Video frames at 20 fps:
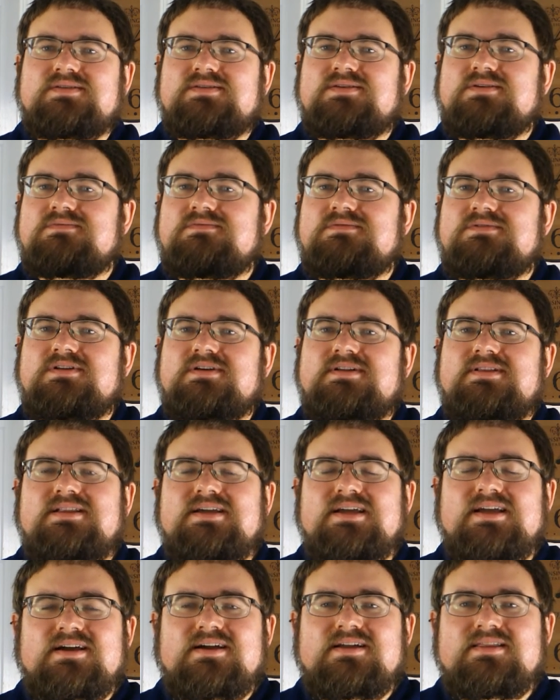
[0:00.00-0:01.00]
So
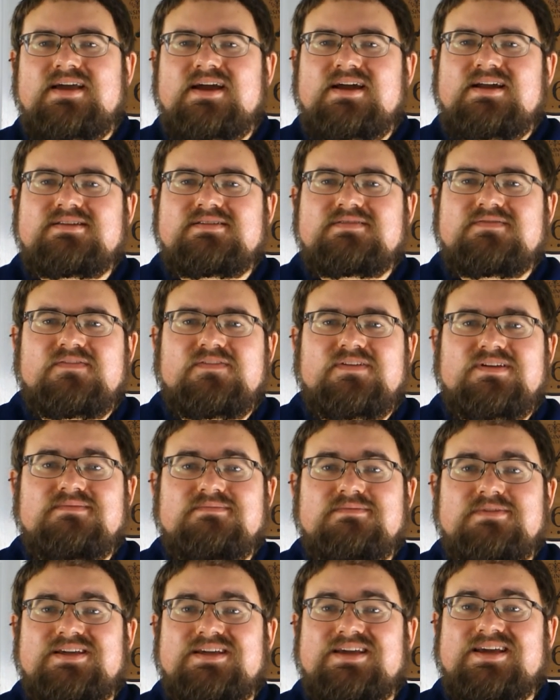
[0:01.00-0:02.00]
click on that as a
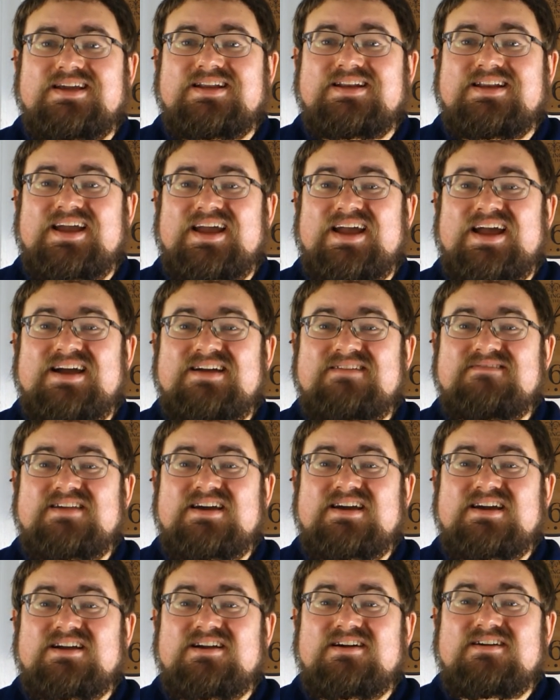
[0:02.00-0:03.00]
family and have
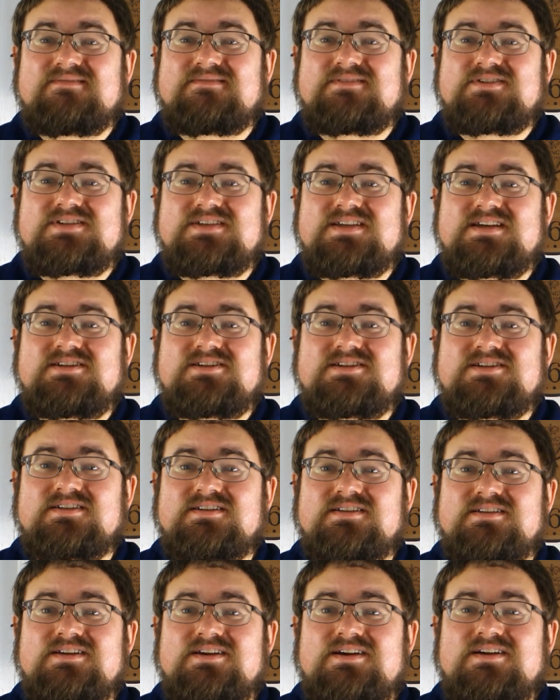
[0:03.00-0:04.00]
that
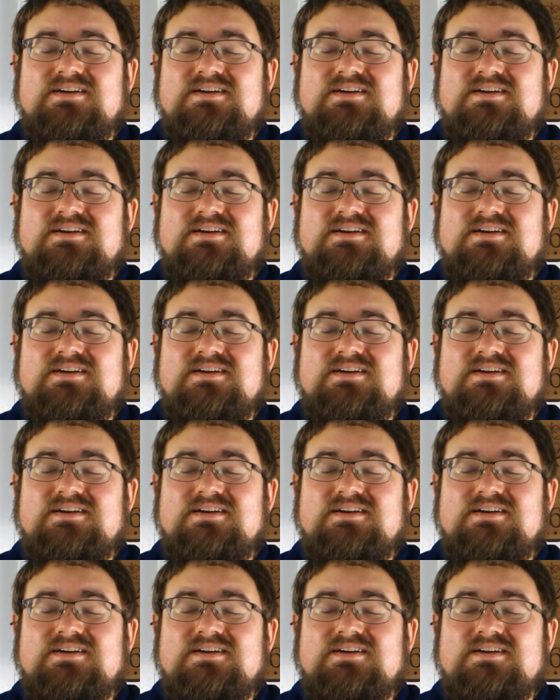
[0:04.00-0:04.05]
conversation.